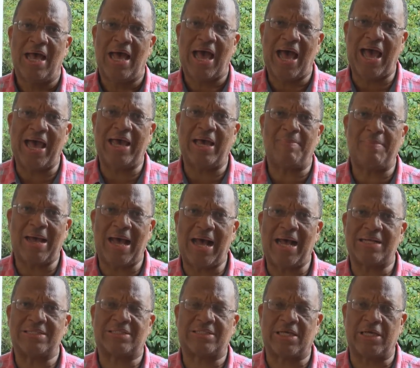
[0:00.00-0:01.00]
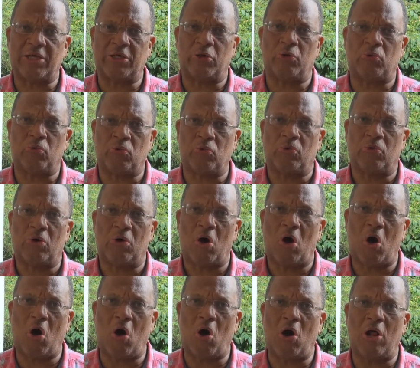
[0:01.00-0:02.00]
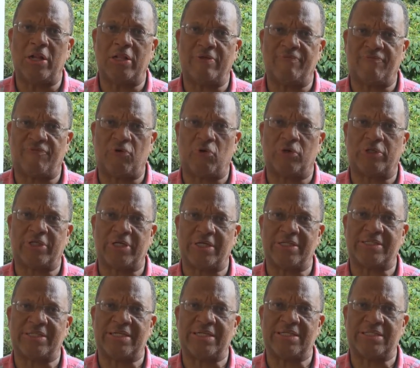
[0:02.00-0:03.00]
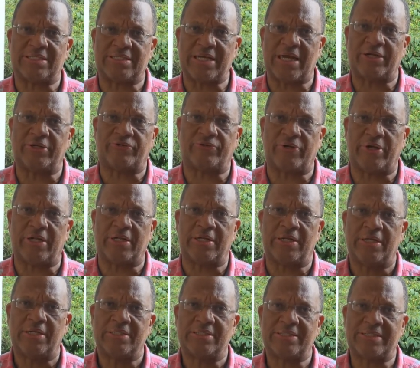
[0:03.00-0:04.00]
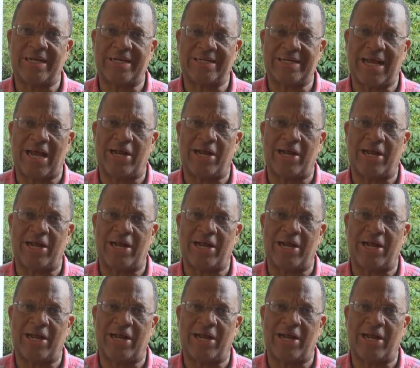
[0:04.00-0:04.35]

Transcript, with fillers: I am asking you, all the voters in East Central St.